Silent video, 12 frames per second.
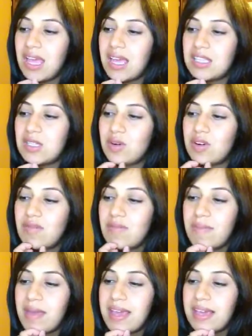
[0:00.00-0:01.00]
it sort of
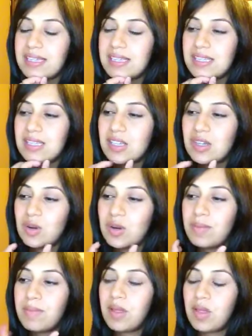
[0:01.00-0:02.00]
makes
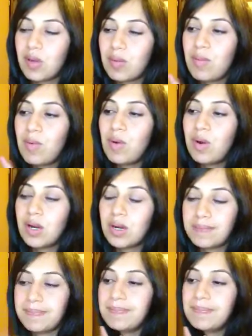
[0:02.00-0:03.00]
your milk
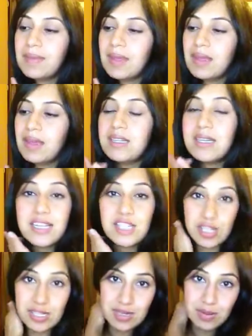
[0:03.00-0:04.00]
more
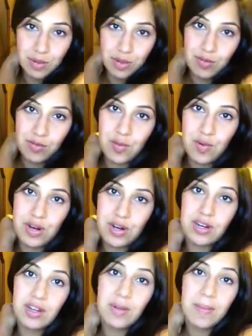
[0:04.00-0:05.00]
digestible for
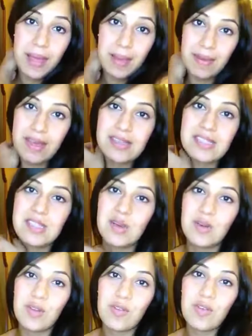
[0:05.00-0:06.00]
your baby.
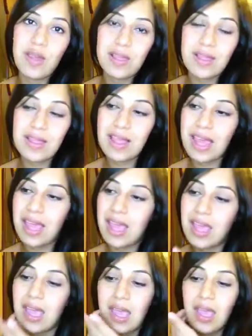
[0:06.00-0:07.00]
So you'll find that
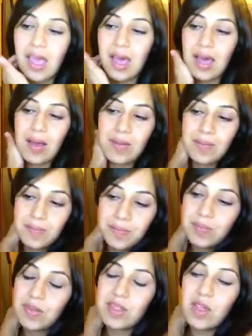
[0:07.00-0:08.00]

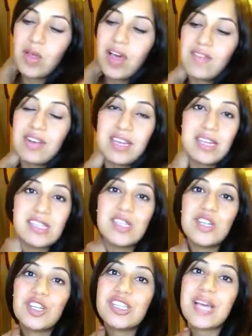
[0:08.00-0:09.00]
they'll have an
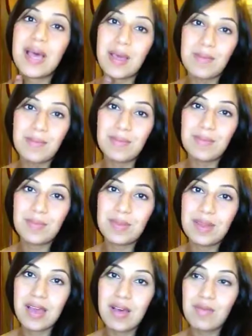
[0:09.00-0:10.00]
easier time
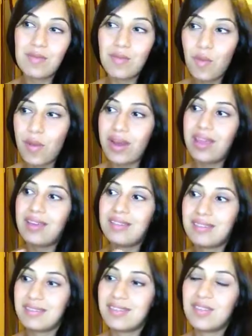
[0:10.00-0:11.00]

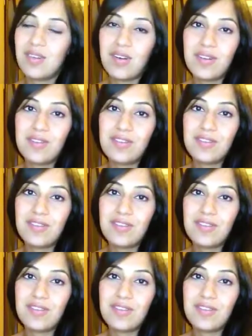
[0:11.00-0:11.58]
voiding, sort of